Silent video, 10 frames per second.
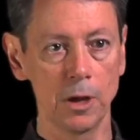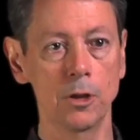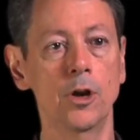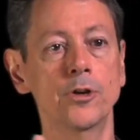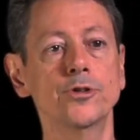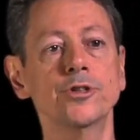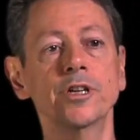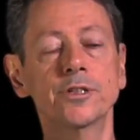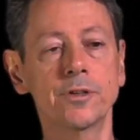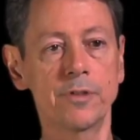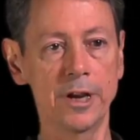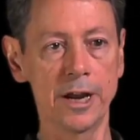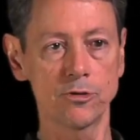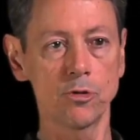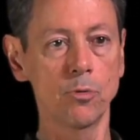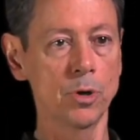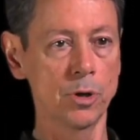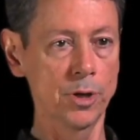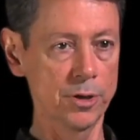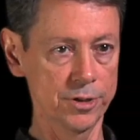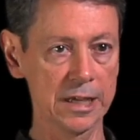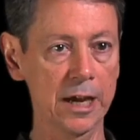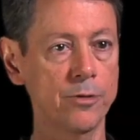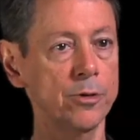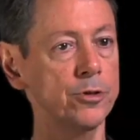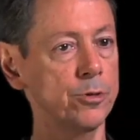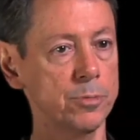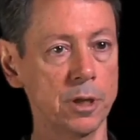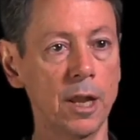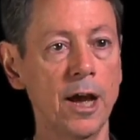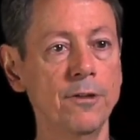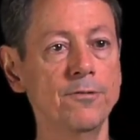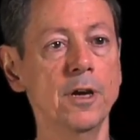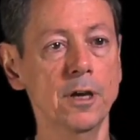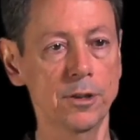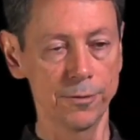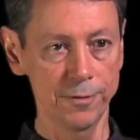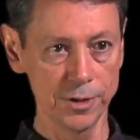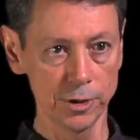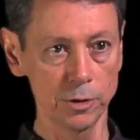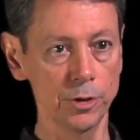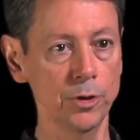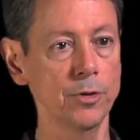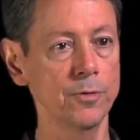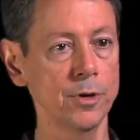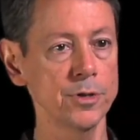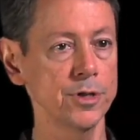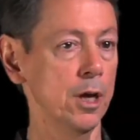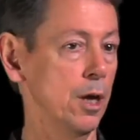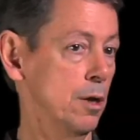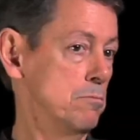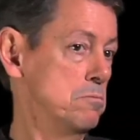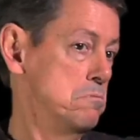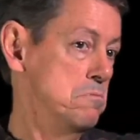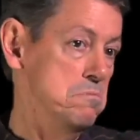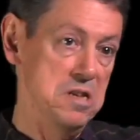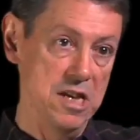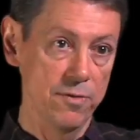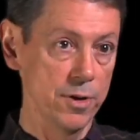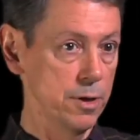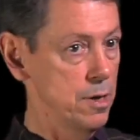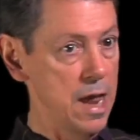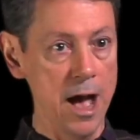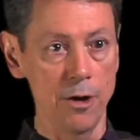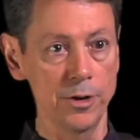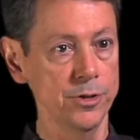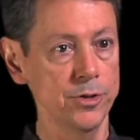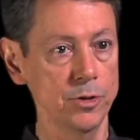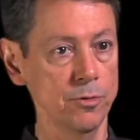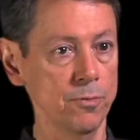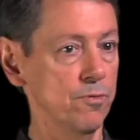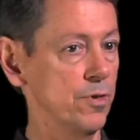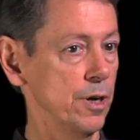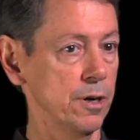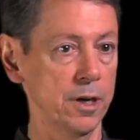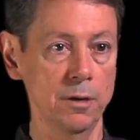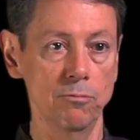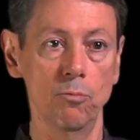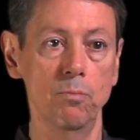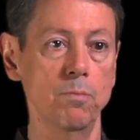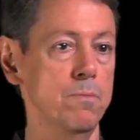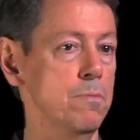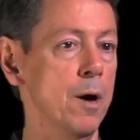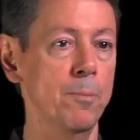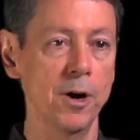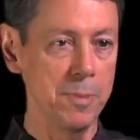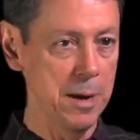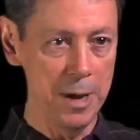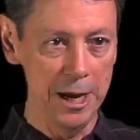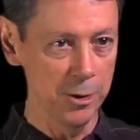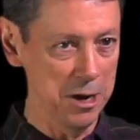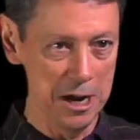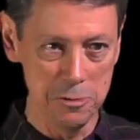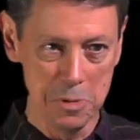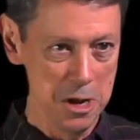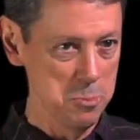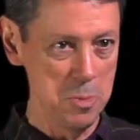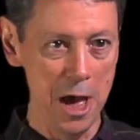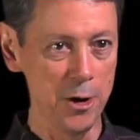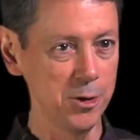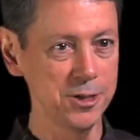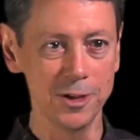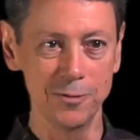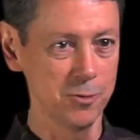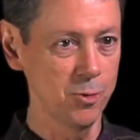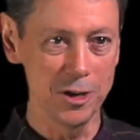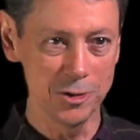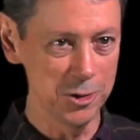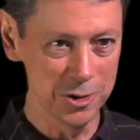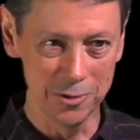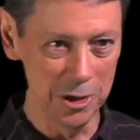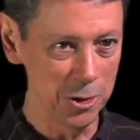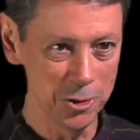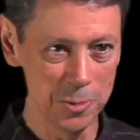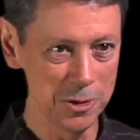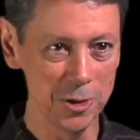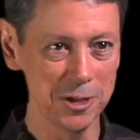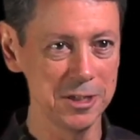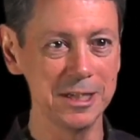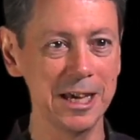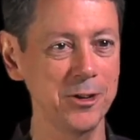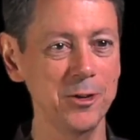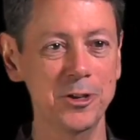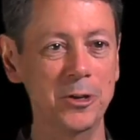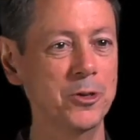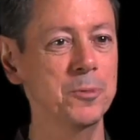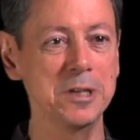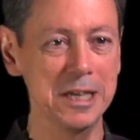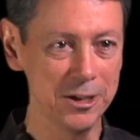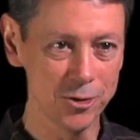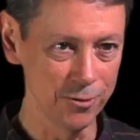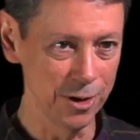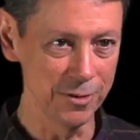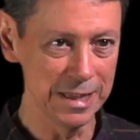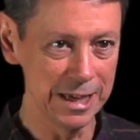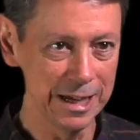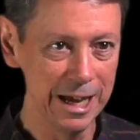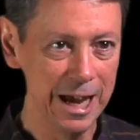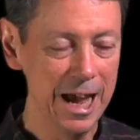a larger sense of the natural world altogether in terms of life, the physical universe, even out into very above my pay grade matters of questions of the ultimate transcendental, the ultimate nature of everything.